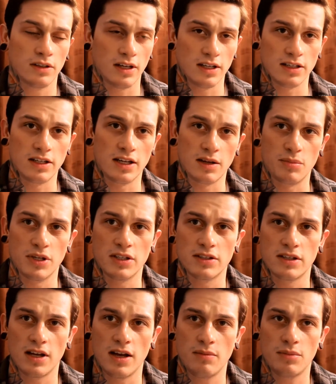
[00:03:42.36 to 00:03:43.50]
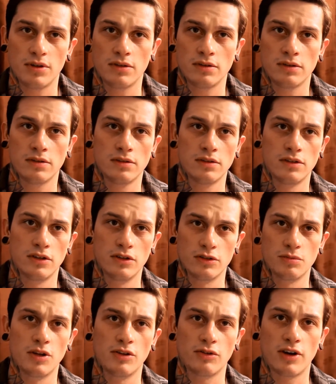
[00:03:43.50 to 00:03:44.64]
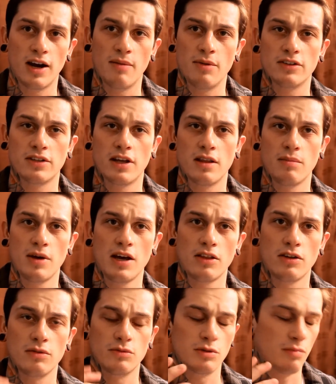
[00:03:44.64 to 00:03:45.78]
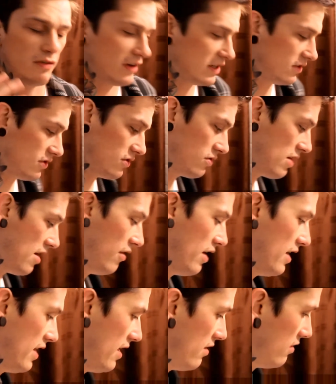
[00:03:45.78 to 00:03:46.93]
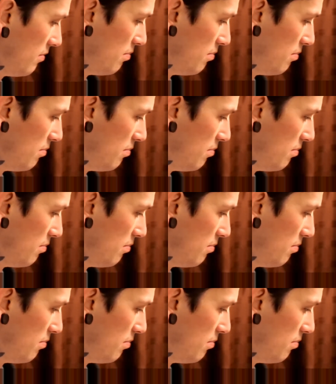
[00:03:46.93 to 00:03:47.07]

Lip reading: Had to take a pit stop to do some other crap outside the bathroom, so my face is dry right now.